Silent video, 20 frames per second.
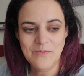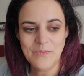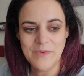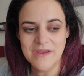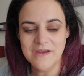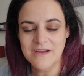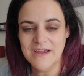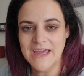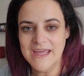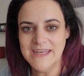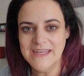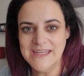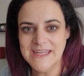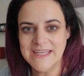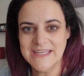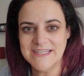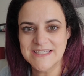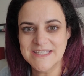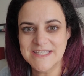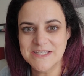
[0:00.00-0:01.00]
We are heading
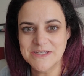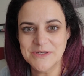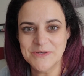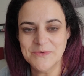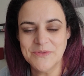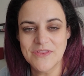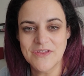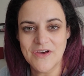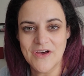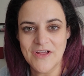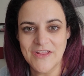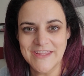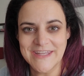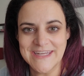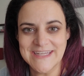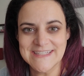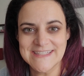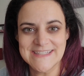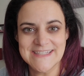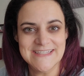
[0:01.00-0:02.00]
into the
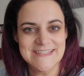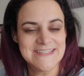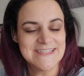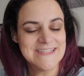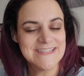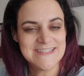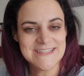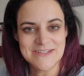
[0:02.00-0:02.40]
holiday season,